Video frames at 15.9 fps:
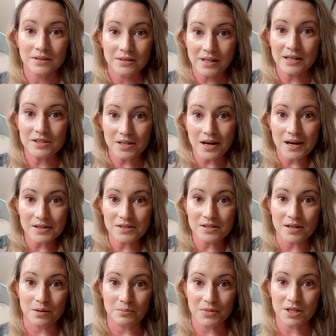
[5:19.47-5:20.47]
that's
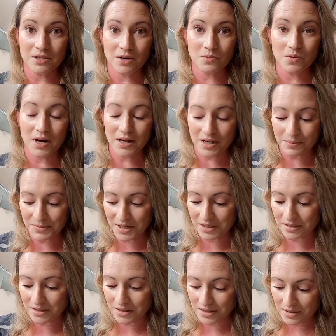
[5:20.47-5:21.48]
awesome. You know what? I
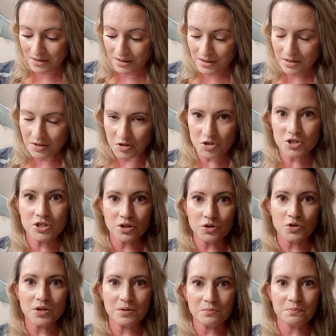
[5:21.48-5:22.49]
mean, you're still
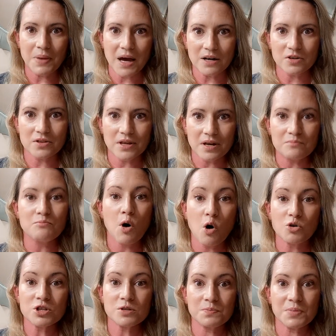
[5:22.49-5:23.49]
doing better than
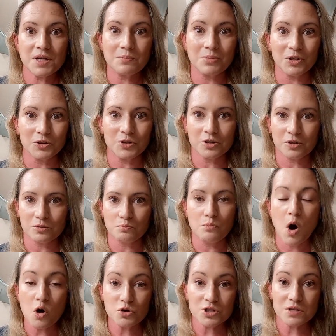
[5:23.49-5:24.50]
most people do.
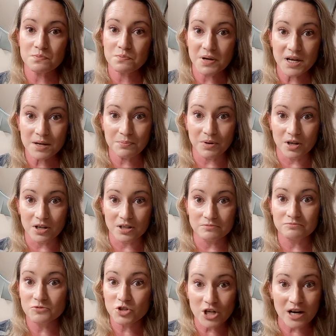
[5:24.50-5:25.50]
Most
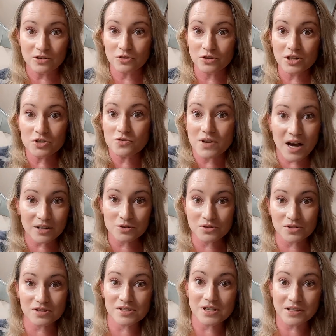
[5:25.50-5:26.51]
people generally do not
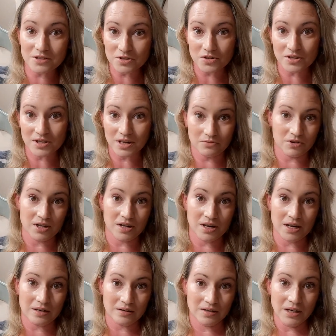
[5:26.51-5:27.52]
use a sunscreen every
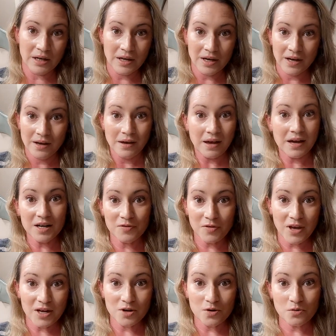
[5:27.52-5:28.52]
day. And if
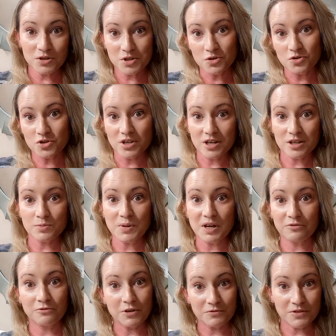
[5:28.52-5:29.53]
they do, it's usually
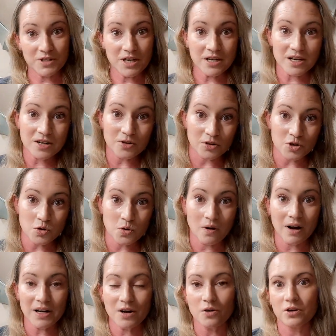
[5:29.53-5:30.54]
SPF 15 or
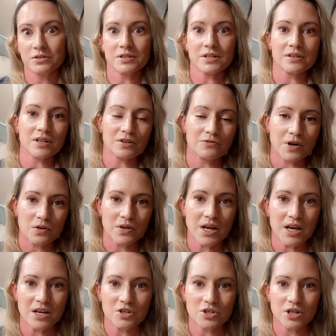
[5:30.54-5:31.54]
20 or it's in their
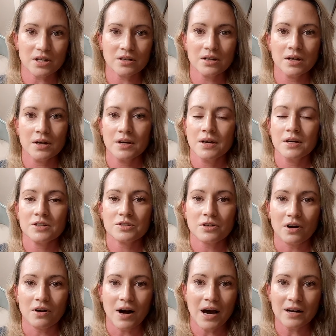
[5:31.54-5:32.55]
foundation.
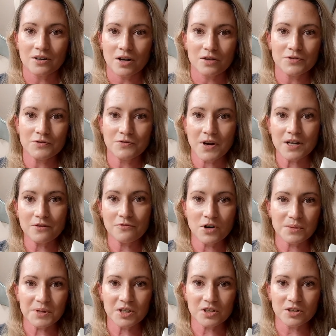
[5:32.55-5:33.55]
So I don't know. If you find a
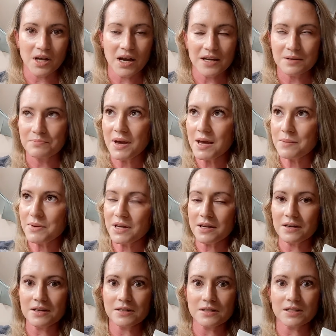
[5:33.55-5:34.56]
formula like,
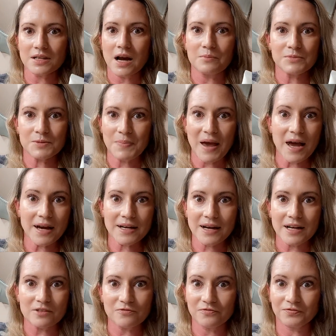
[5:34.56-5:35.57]
maybe it comes back
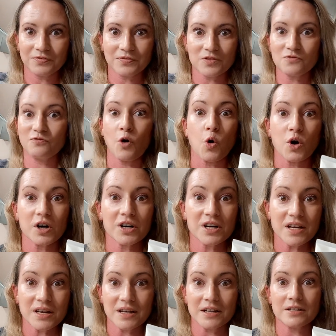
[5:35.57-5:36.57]
at
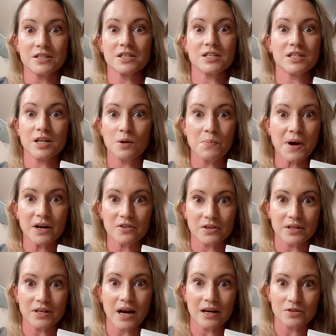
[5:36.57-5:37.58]
40 it's still better
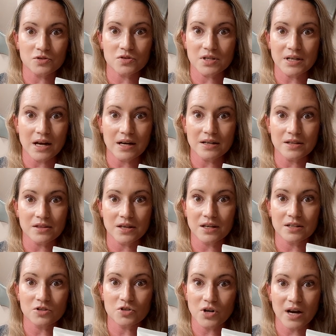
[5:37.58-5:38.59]
than not using
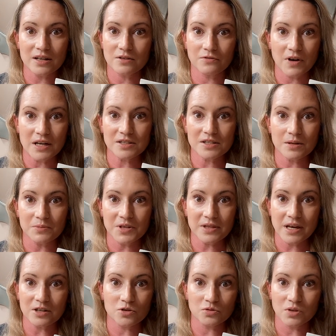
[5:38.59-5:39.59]
anything and trying to find something
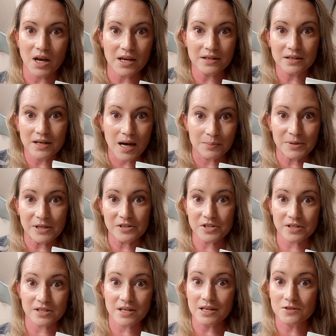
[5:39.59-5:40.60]
that you like and not being
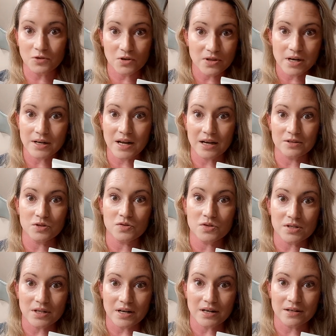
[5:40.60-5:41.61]
successful and then not
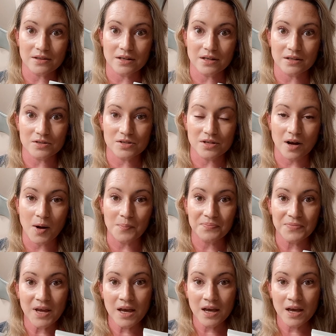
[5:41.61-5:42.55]
using anything so